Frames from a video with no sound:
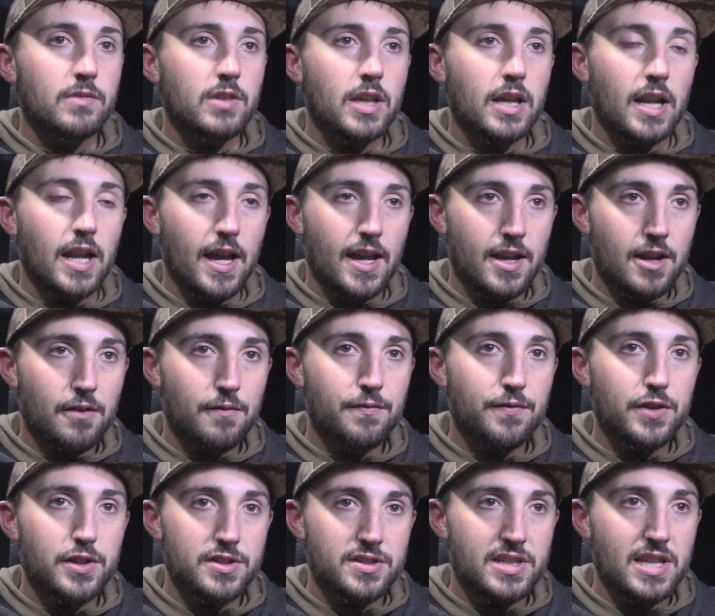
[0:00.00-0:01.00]
And I hear
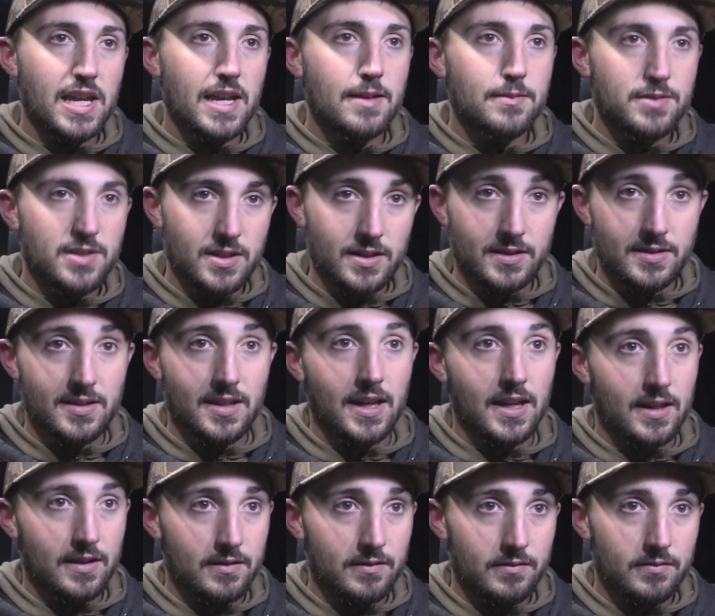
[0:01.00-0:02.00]
footsteps, and it's
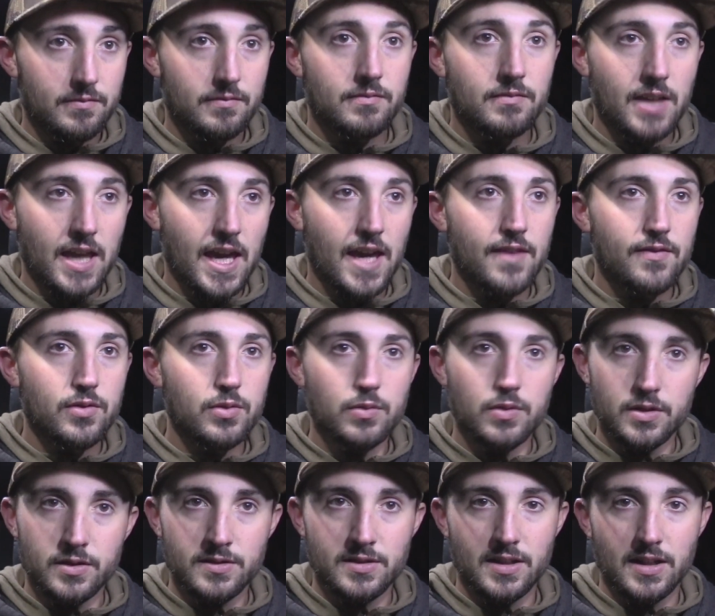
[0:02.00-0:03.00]
like heavy
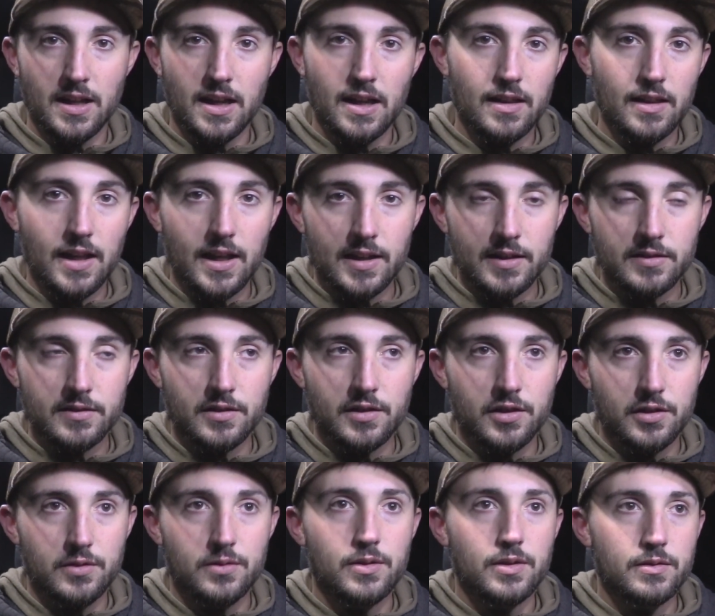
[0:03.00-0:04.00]
ones, and I like
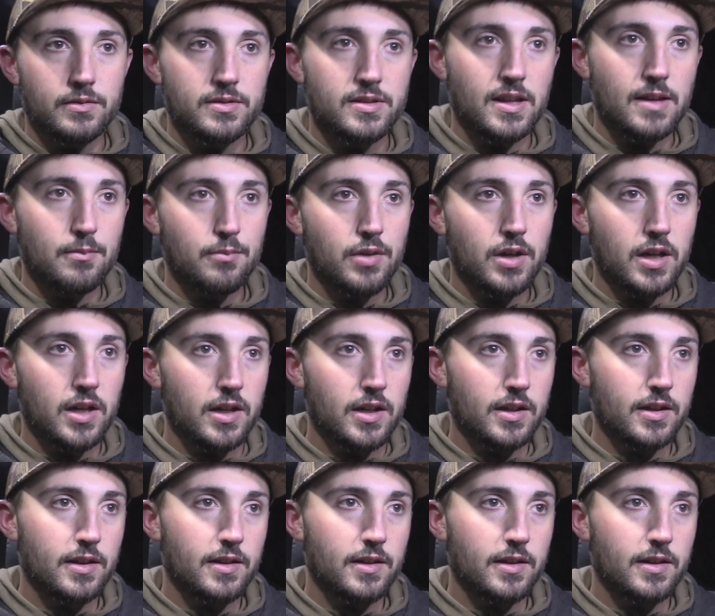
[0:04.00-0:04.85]
knew it was that buck.